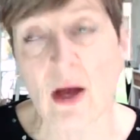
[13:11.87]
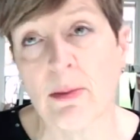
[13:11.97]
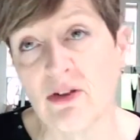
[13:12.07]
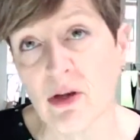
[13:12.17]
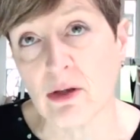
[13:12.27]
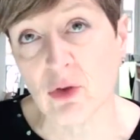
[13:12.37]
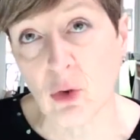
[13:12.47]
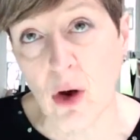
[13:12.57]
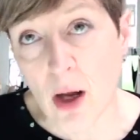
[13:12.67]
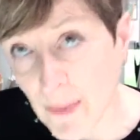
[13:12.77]
please ask
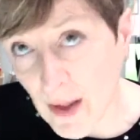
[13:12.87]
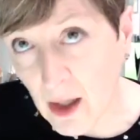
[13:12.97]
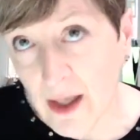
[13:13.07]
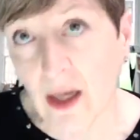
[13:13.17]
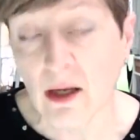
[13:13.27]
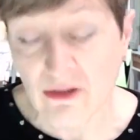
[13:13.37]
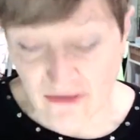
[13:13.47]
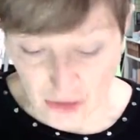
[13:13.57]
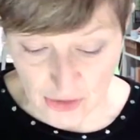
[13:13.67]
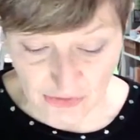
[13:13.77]
your upline
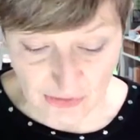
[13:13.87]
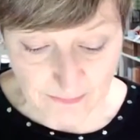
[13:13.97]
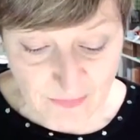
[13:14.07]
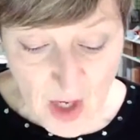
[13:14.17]
first.